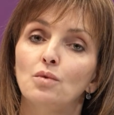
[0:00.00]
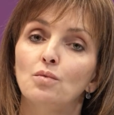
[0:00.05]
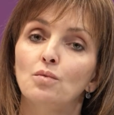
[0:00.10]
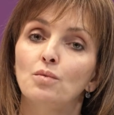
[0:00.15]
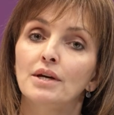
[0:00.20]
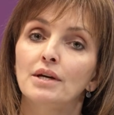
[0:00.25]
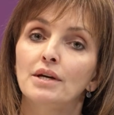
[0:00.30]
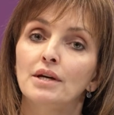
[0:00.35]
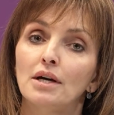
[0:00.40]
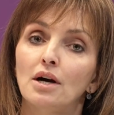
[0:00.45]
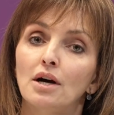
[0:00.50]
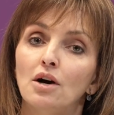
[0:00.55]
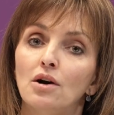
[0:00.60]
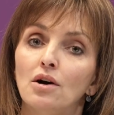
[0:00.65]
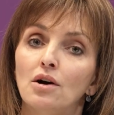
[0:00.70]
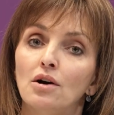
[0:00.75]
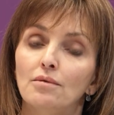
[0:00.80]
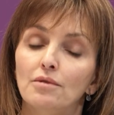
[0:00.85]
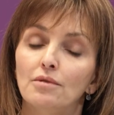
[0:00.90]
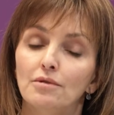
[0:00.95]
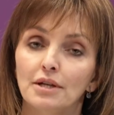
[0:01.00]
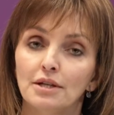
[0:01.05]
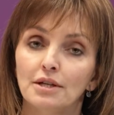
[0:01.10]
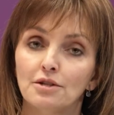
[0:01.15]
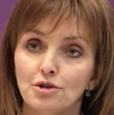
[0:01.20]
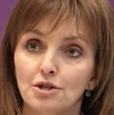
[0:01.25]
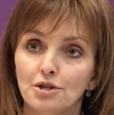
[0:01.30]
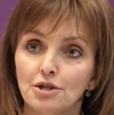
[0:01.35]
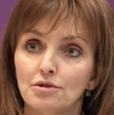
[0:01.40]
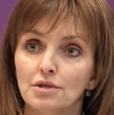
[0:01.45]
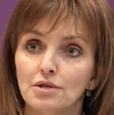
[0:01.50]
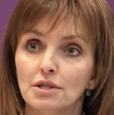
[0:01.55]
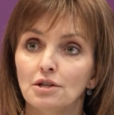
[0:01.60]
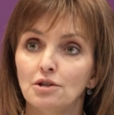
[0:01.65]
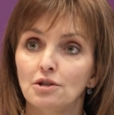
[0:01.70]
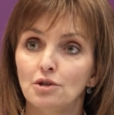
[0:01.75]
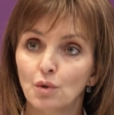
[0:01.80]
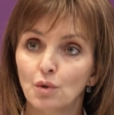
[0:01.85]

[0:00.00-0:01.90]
We are introducing new